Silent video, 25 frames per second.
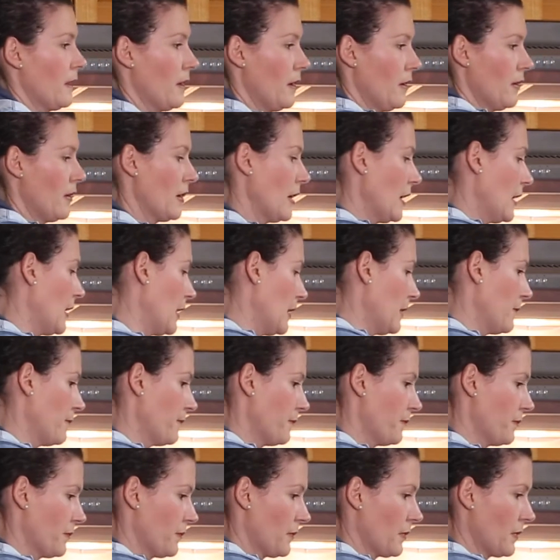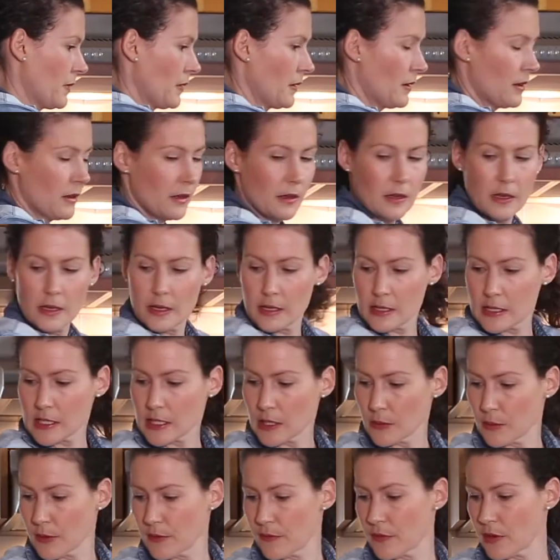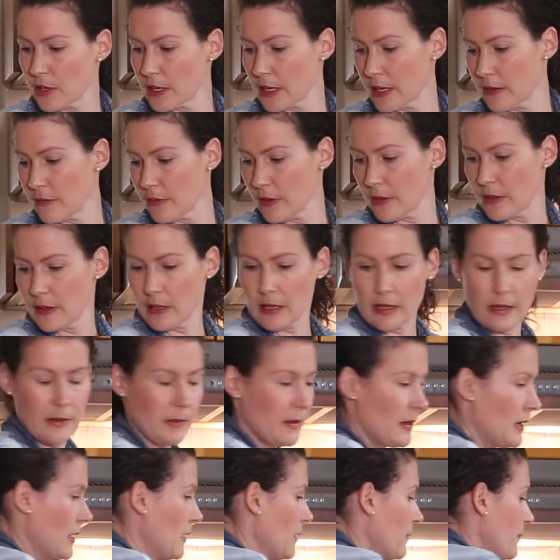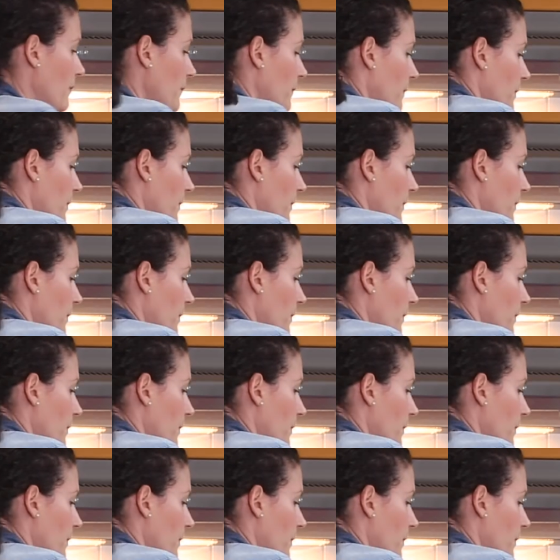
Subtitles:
Okay, so we've got everything in there.